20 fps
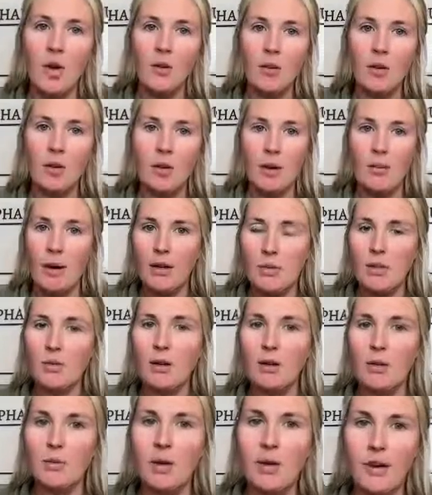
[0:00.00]
more
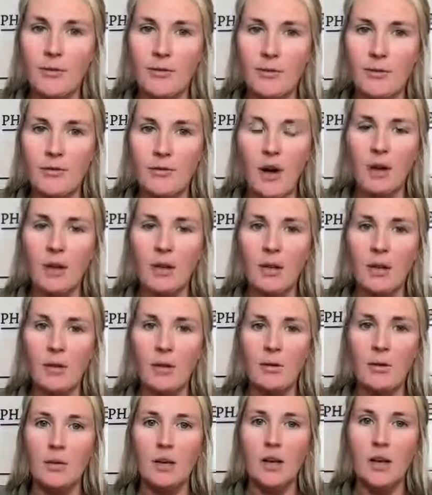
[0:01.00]
about you and your work
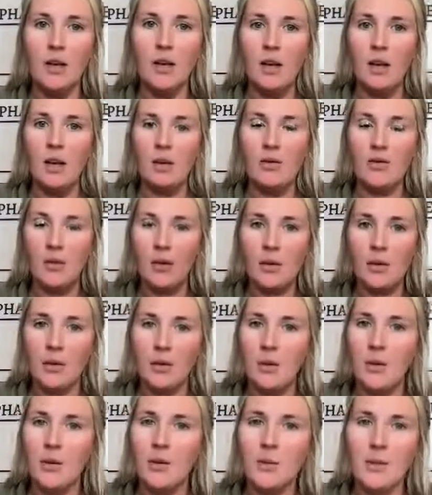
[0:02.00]
and follow
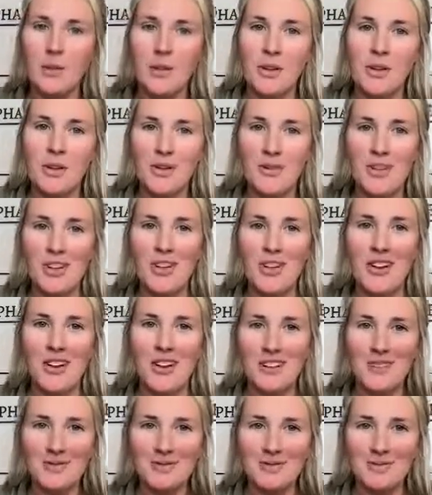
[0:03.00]
along with your
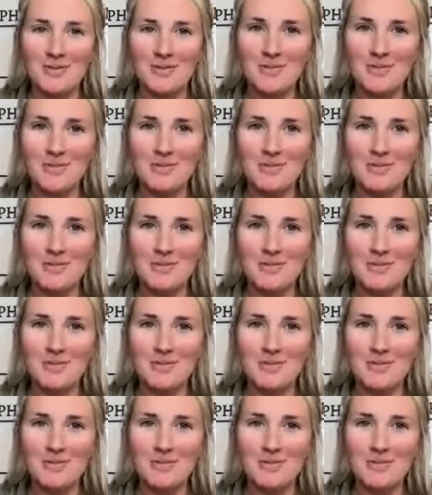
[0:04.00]
journey?